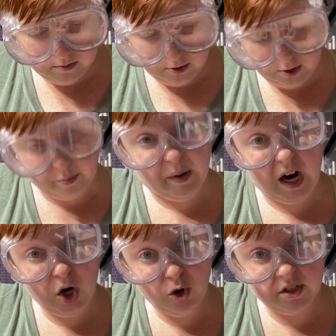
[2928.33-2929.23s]
I'll
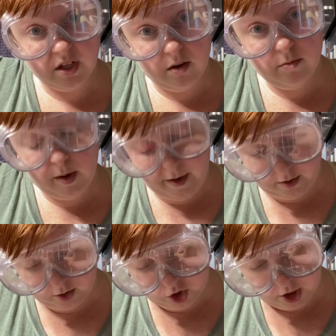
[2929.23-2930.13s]
borrow some. I bet
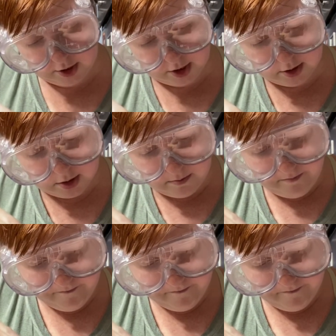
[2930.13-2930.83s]
Uncle Josh has some.